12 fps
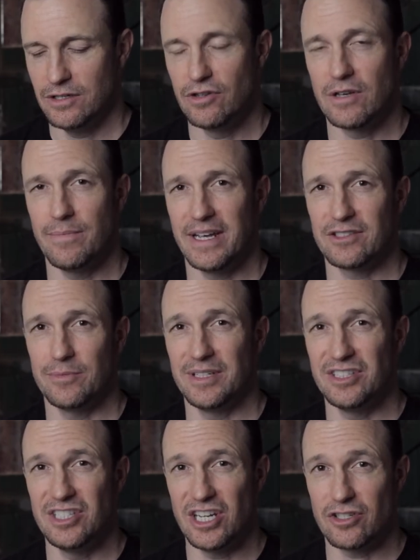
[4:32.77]
you can make some
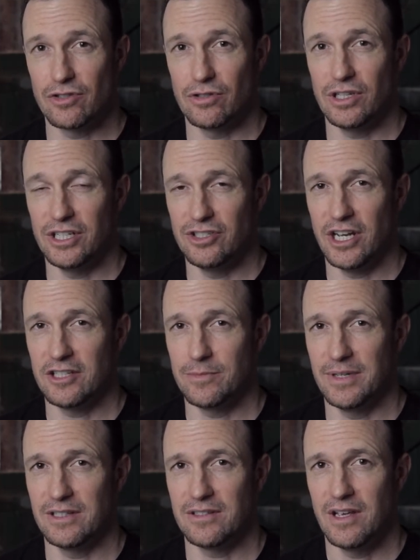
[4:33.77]
additional
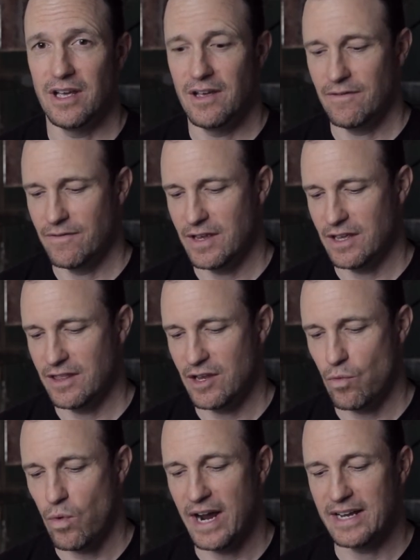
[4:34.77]
adjustments via
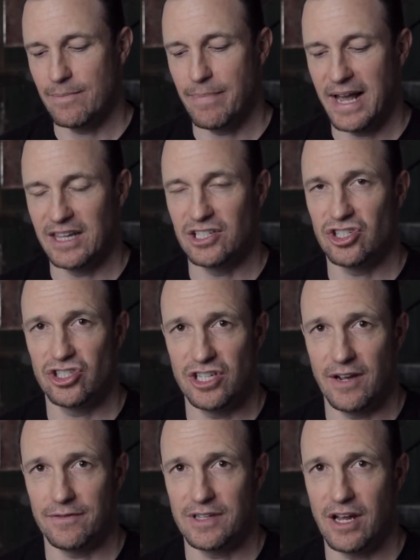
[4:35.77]
the white balance
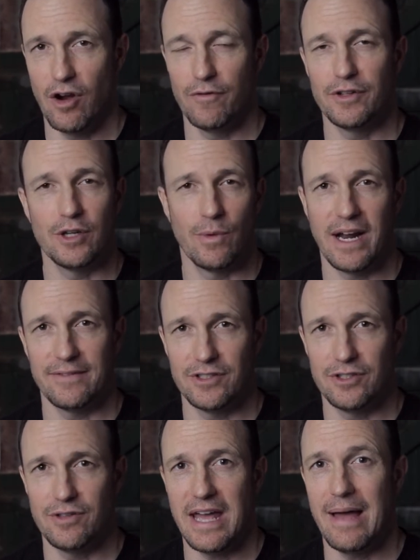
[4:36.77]
shift. Now, hopefully you won't have to
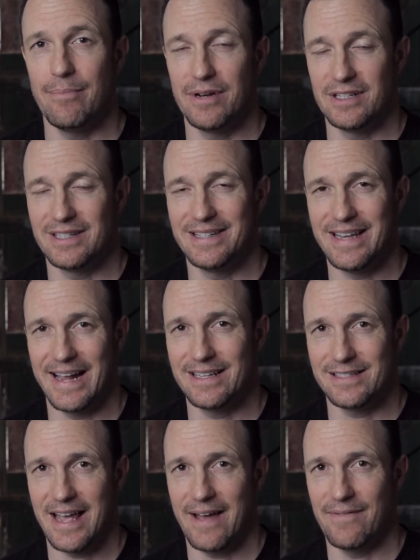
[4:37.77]
do that, but it's
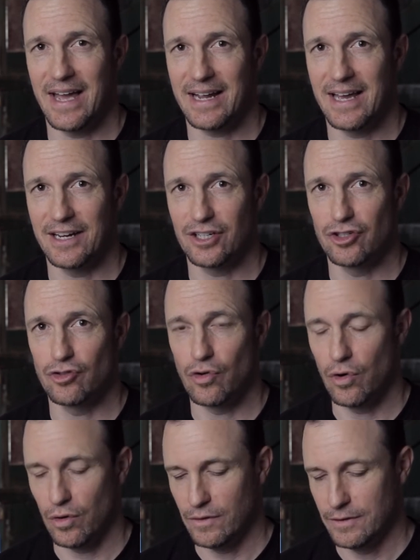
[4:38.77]
nice to have that kind of
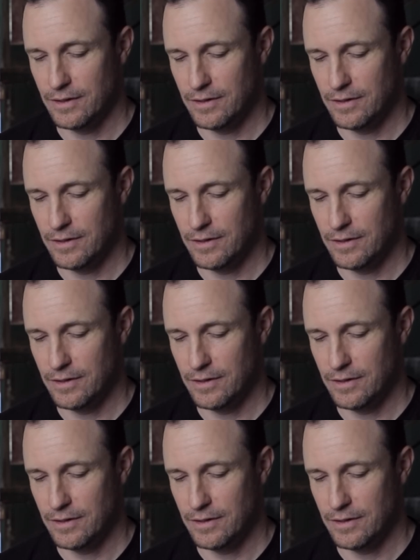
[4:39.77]
control.